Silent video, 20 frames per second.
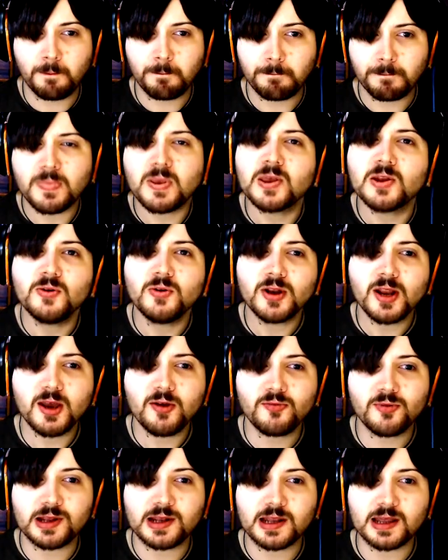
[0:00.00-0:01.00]
You know what I
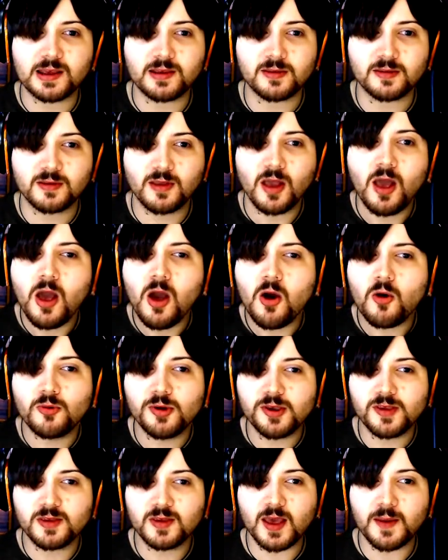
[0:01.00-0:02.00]
realized?
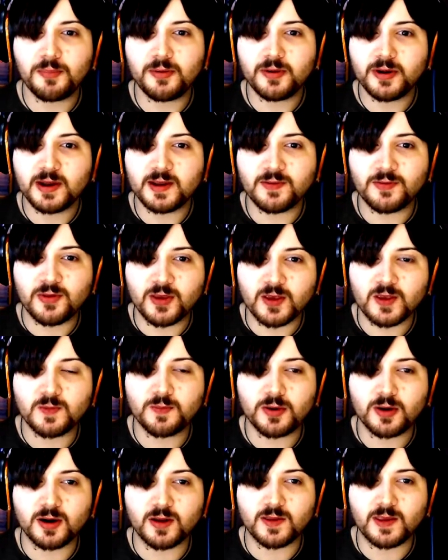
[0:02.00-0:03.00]
We separated this
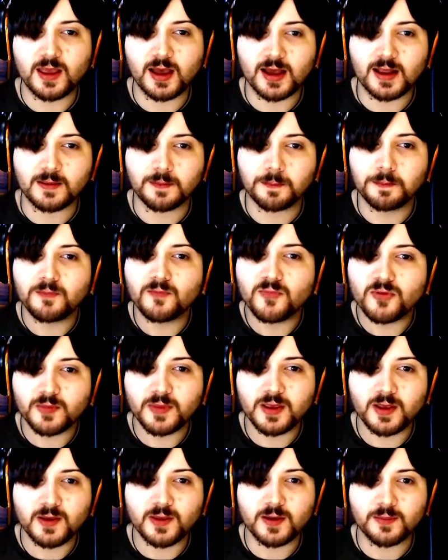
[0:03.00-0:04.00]
part of the island from
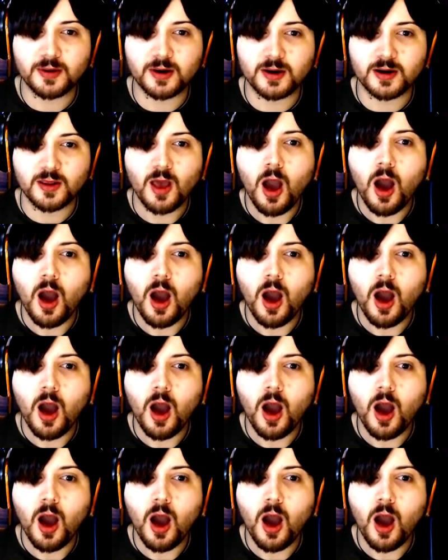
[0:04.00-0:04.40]
the other part.